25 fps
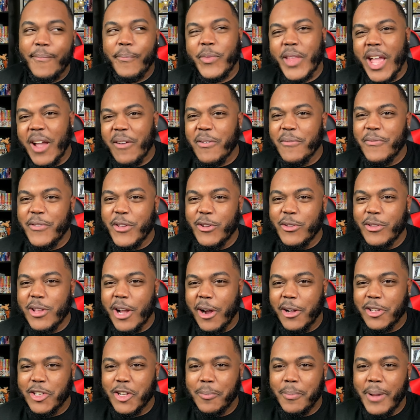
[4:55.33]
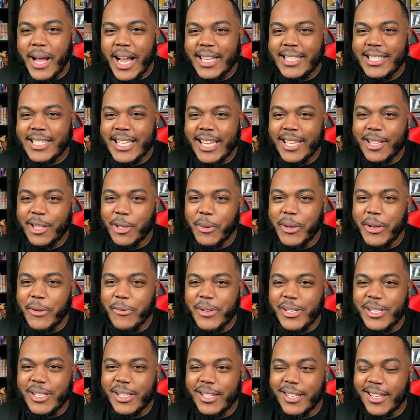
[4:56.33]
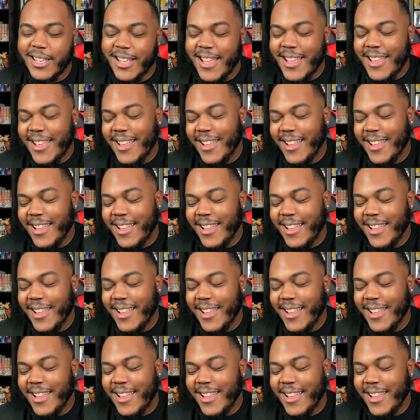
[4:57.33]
I reviewed Naruto box set 3 recently.